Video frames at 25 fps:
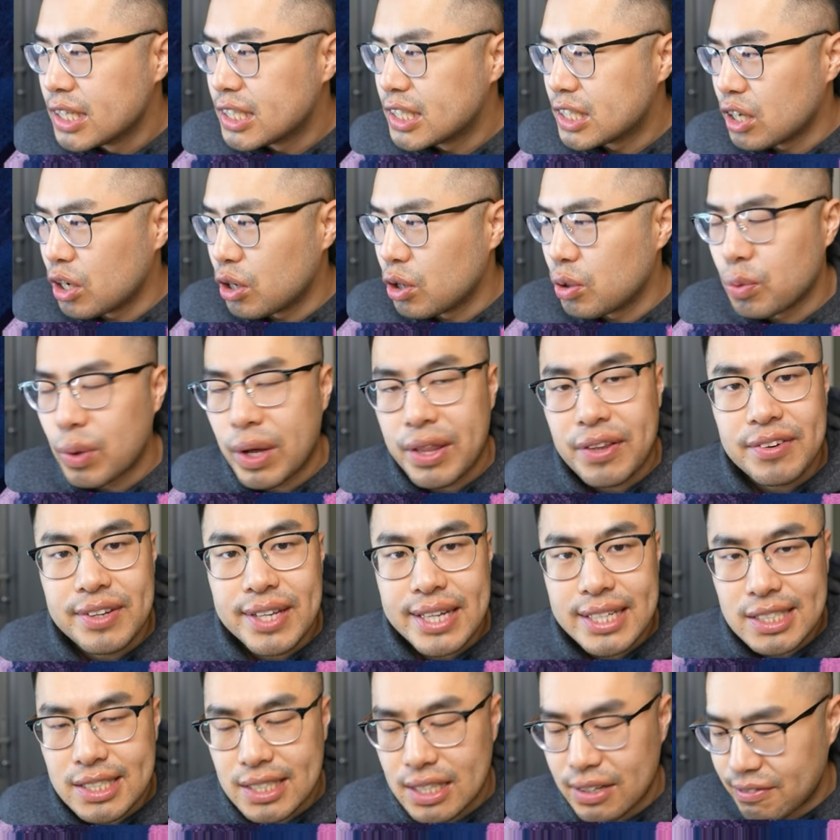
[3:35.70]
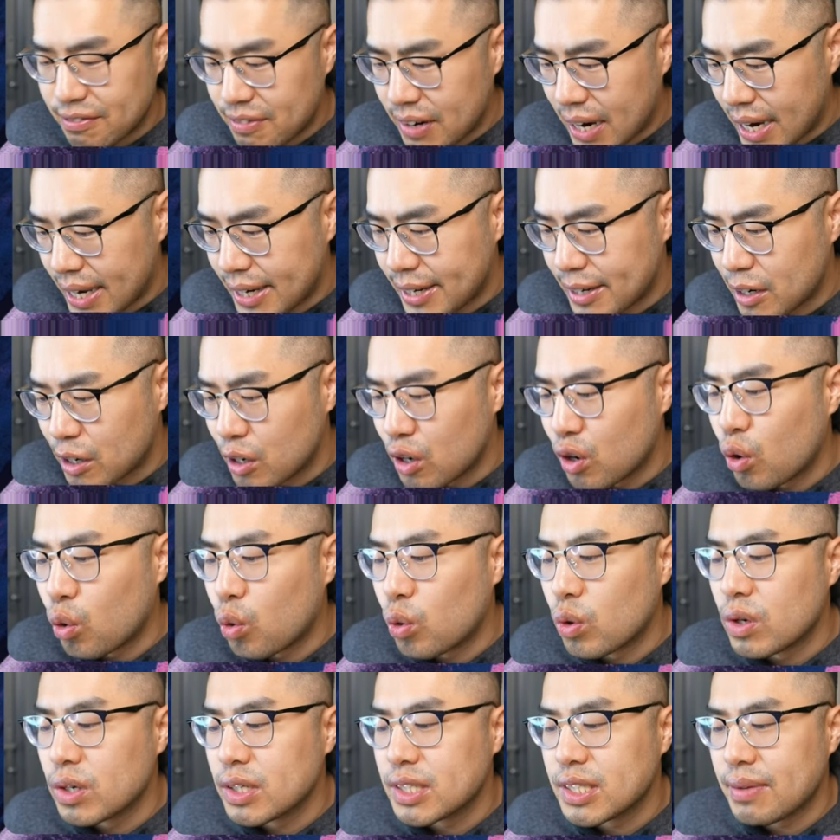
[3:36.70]
So whether that's Diviner
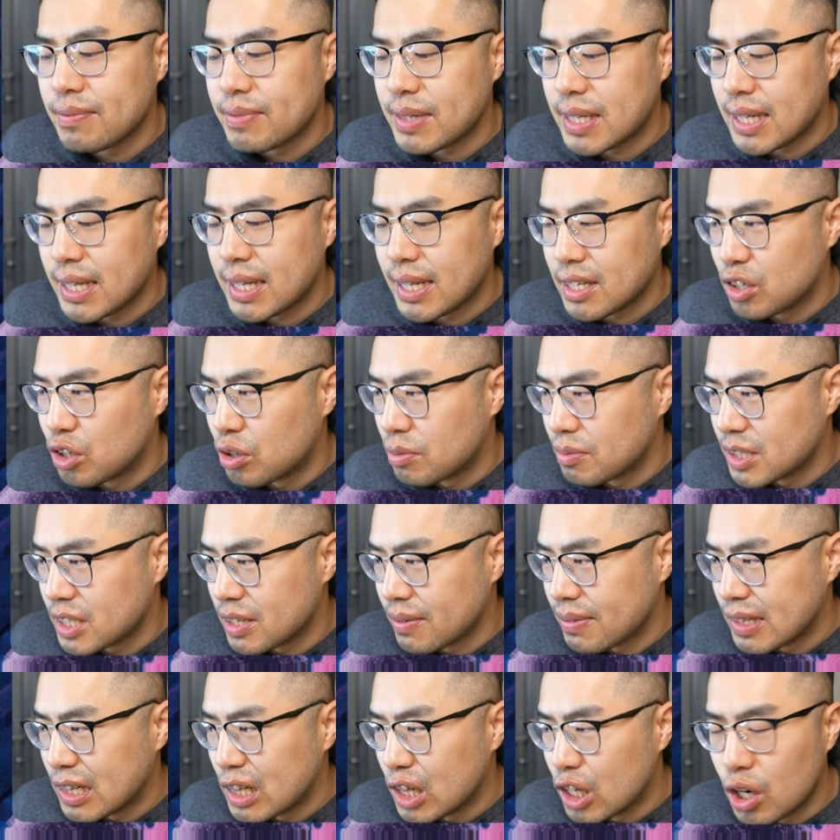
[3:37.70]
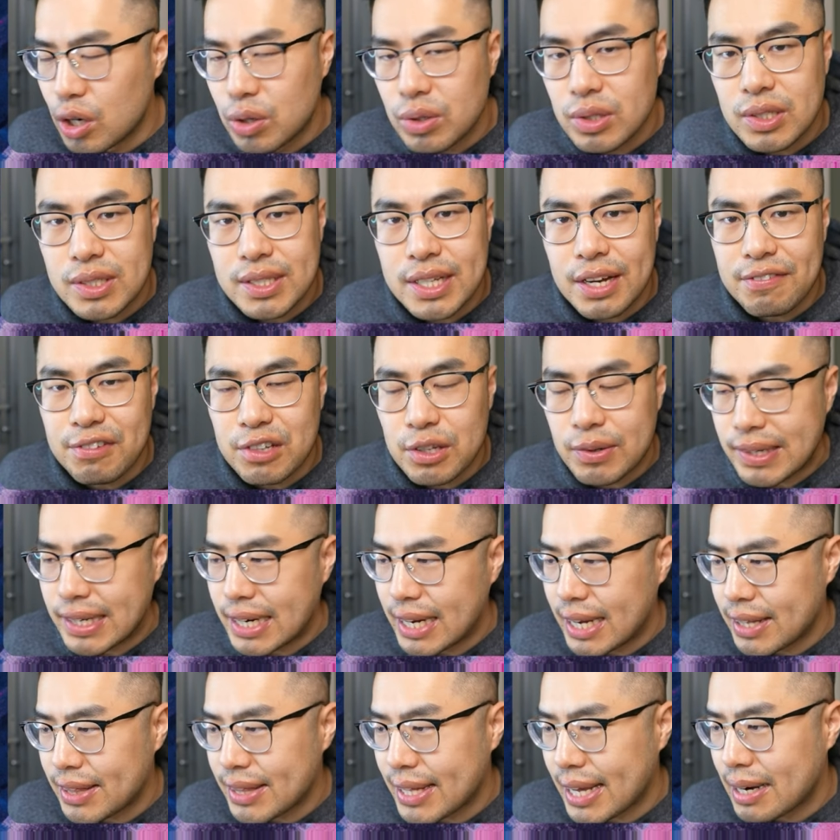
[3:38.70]
or something like a normal summon low, you definitely want
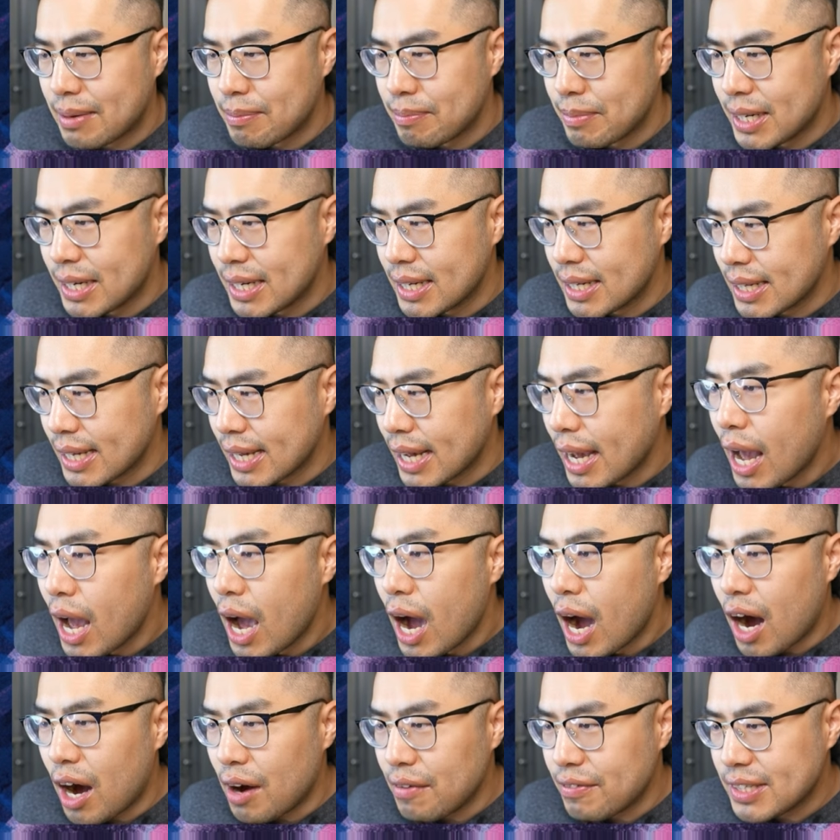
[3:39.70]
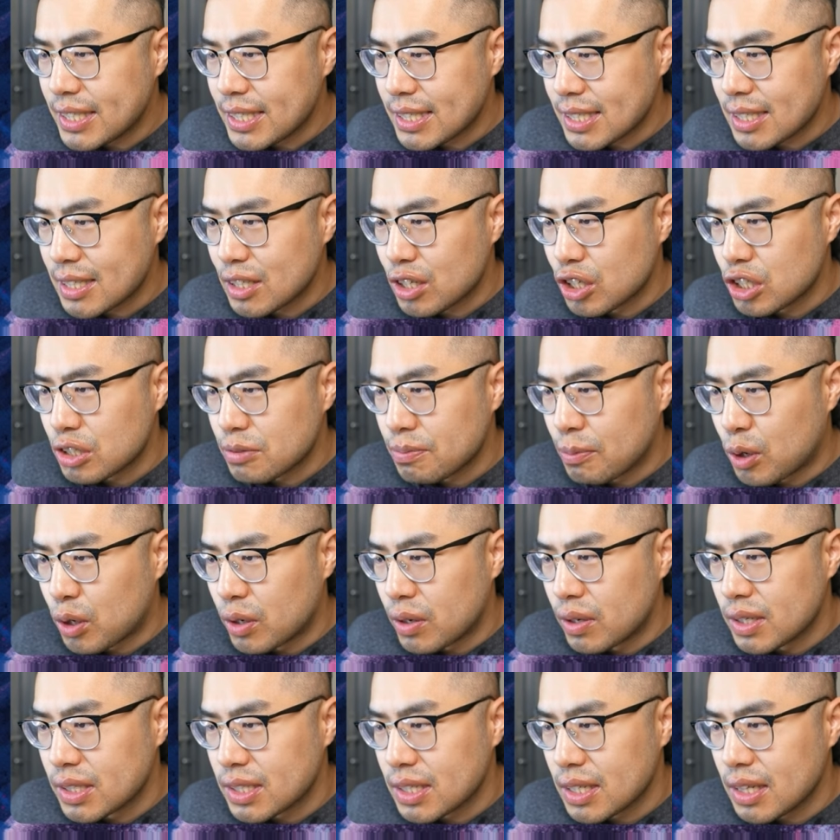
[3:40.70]
to hit that immediately. Obviously, Ghost
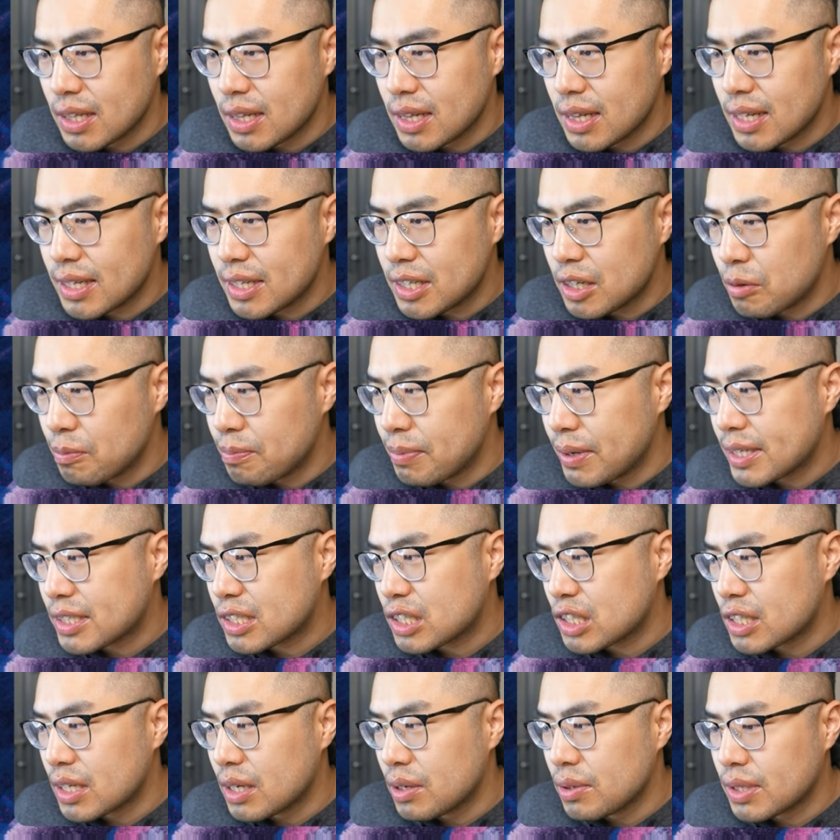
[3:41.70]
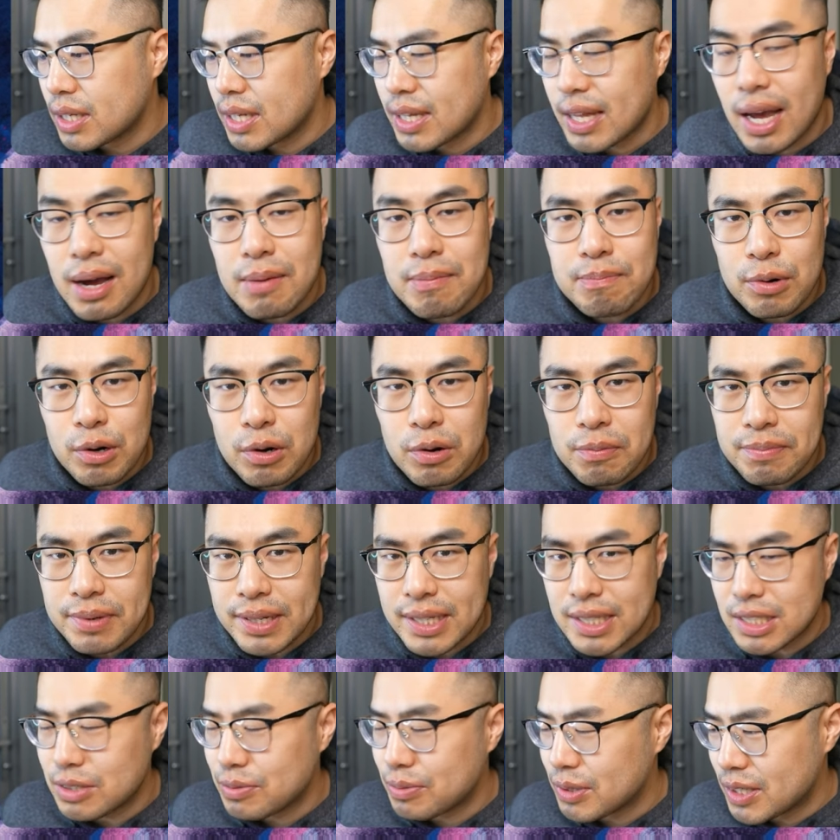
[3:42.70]
Mourner is a little bit slow to that boat
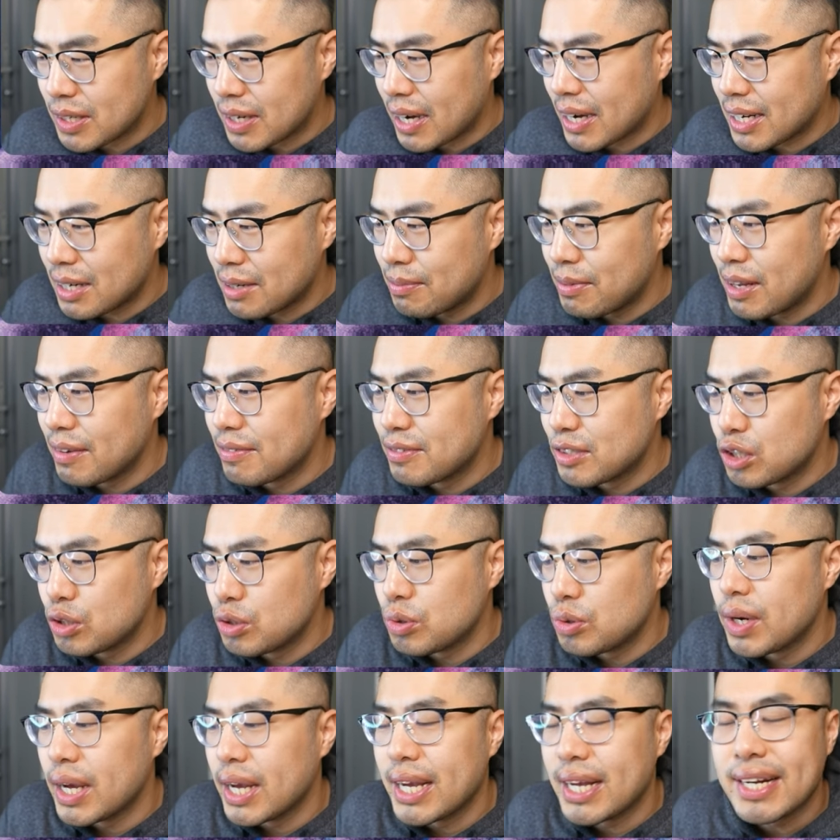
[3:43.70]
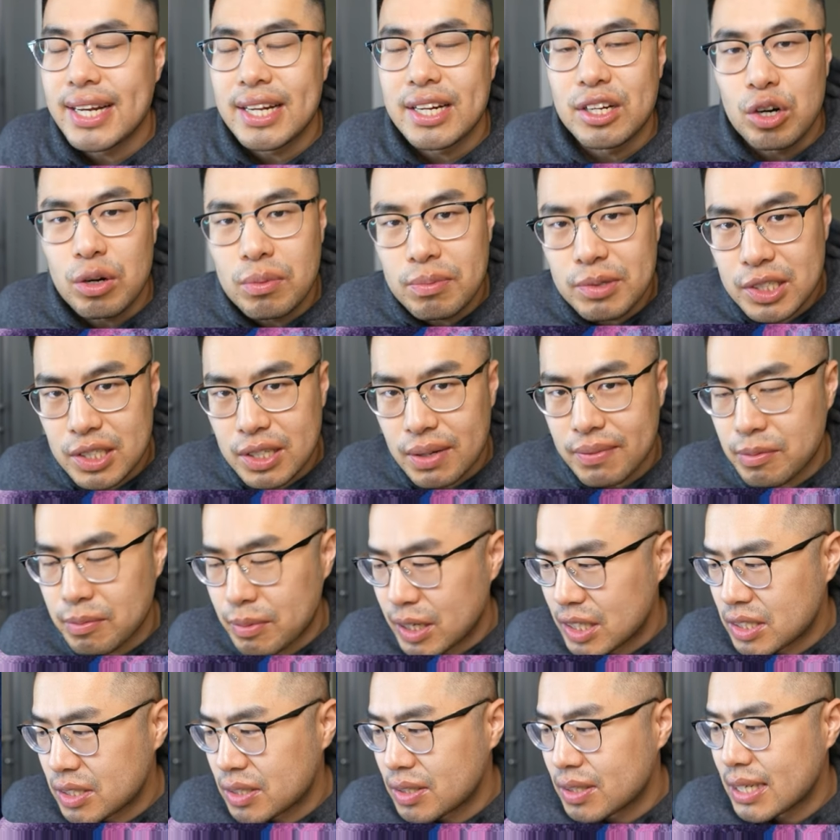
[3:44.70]
because we're not going to be able to hit a normal summon
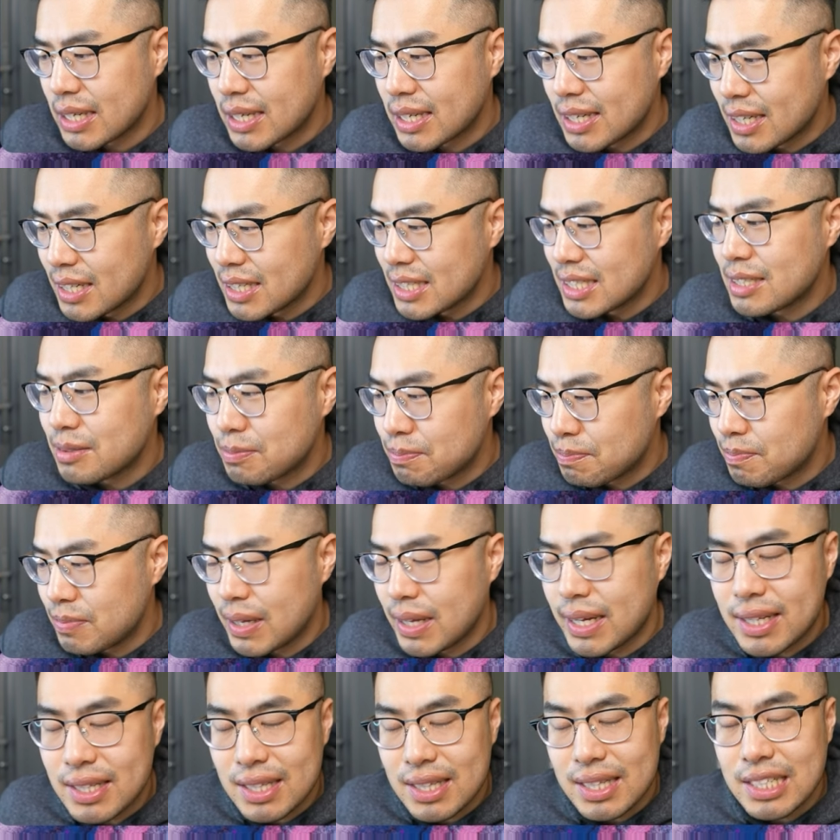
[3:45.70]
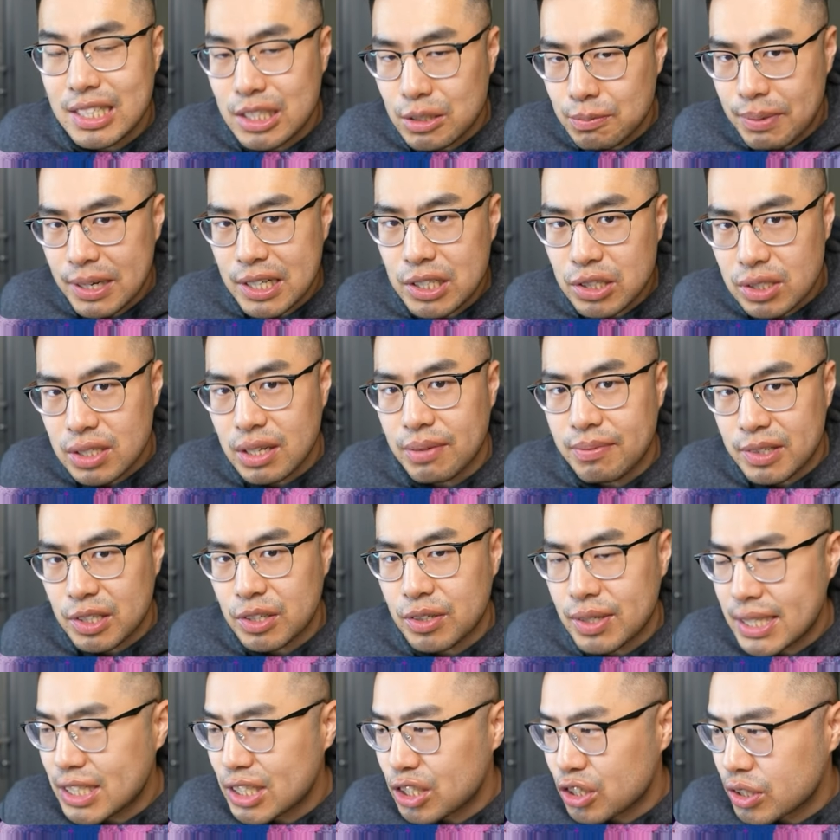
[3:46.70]
monster. It can only hit the special summon
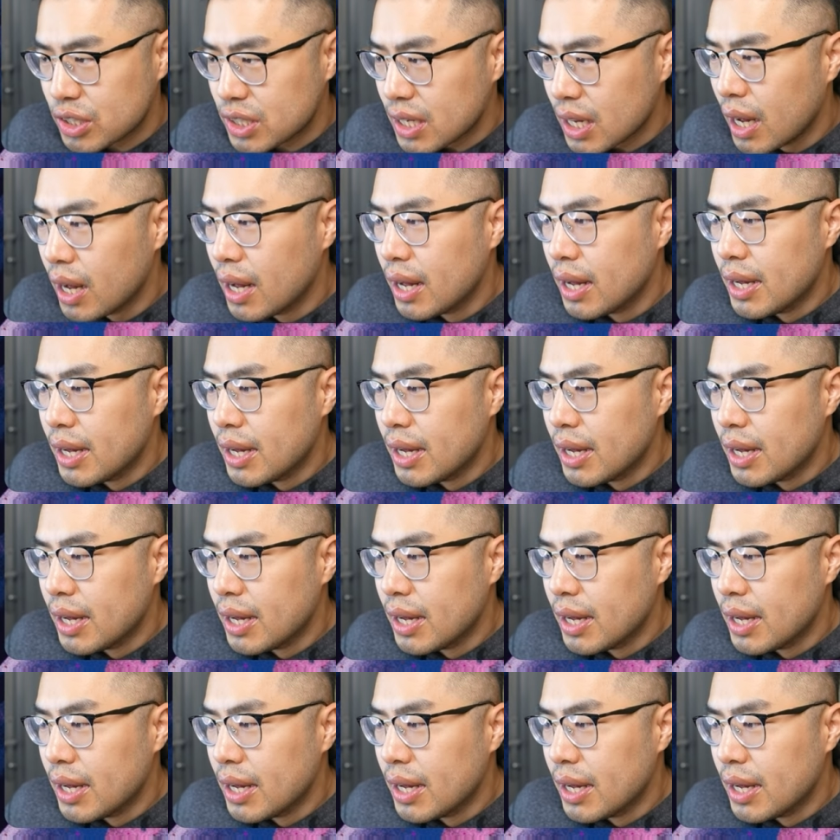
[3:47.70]
creatures.